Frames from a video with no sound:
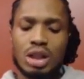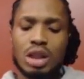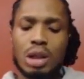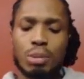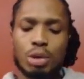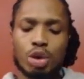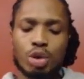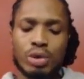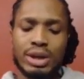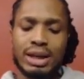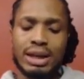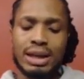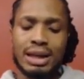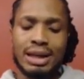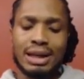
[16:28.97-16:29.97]
Number 3,
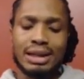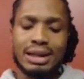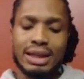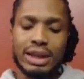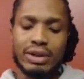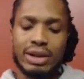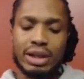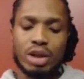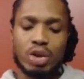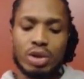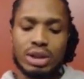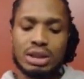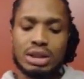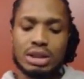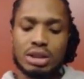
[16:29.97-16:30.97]
dairy
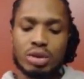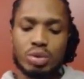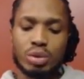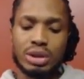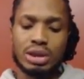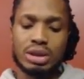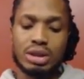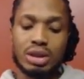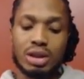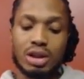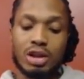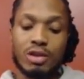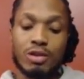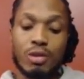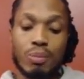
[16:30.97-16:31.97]
increases the risk
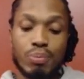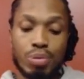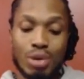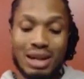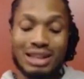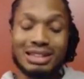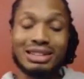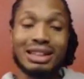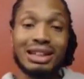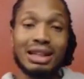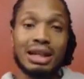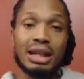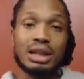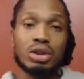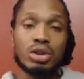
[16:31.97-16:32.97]
of prostate
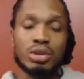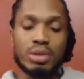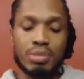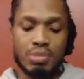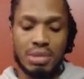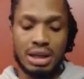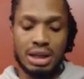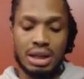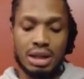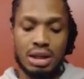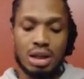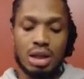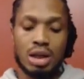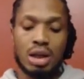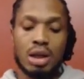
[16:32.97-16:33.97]
cancer in
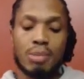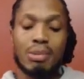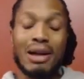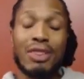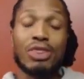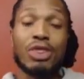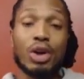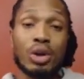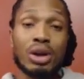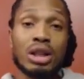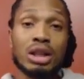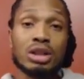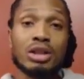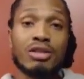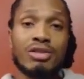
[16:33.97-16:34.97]
men by
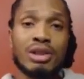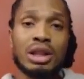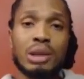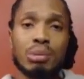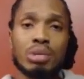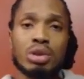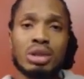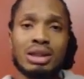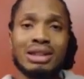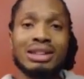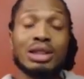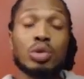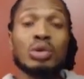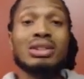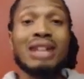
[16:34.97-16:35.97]
30 to 50%.
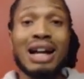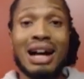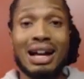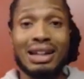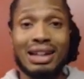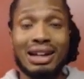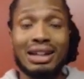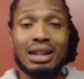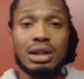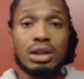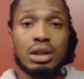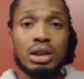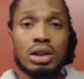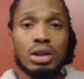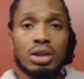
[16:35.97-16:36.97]
This was the highlight.
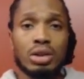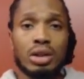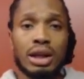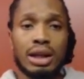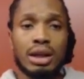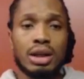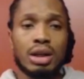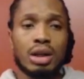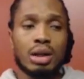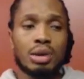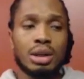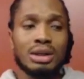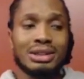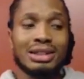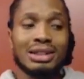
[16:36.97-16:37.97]
Okay.
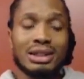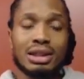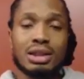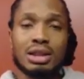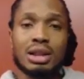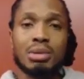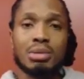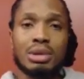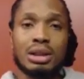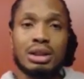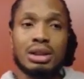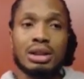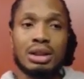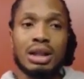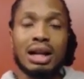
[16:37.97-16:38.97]
Because this is
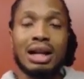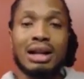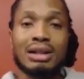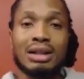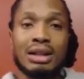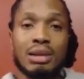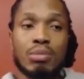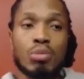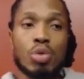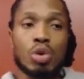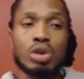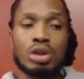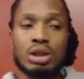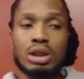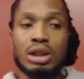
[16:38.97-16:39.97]
something that I did
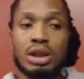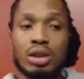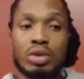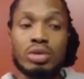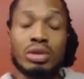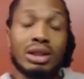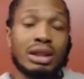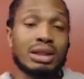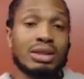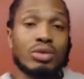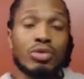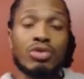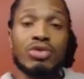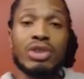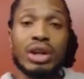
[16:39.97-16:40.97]
more study on, and it's
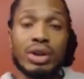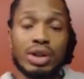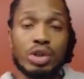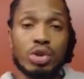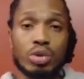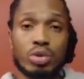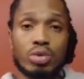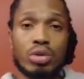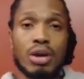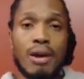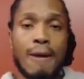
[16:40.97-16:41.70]
very true.